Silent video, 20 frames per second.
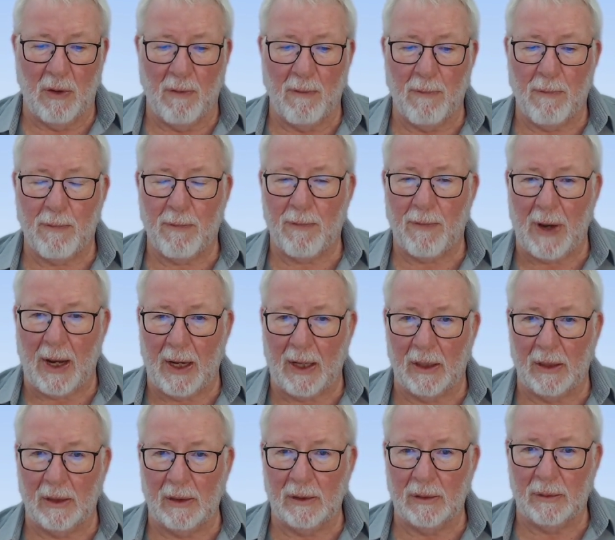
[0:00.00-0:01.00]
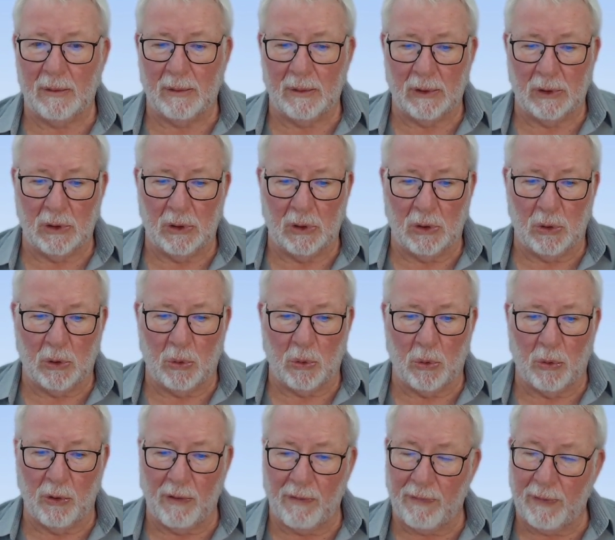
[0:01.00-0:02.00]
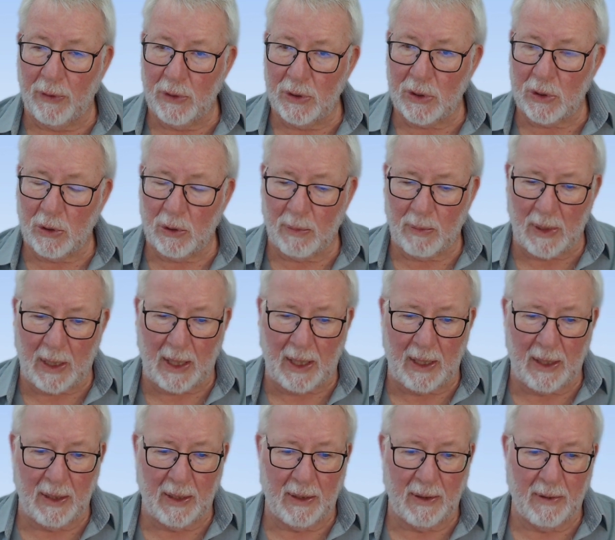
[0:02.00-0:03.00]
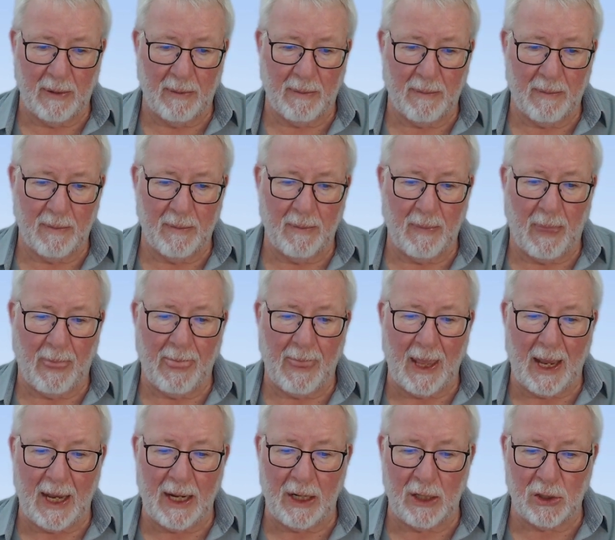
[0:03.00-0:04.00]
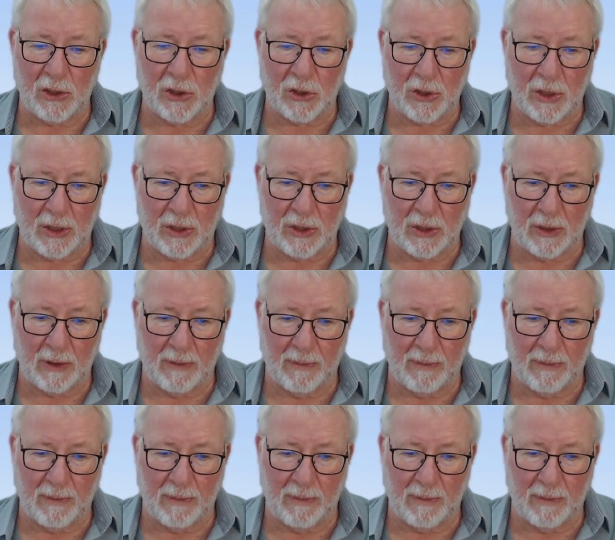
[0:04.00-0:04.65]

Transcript: fail or refuse to obey an instruction?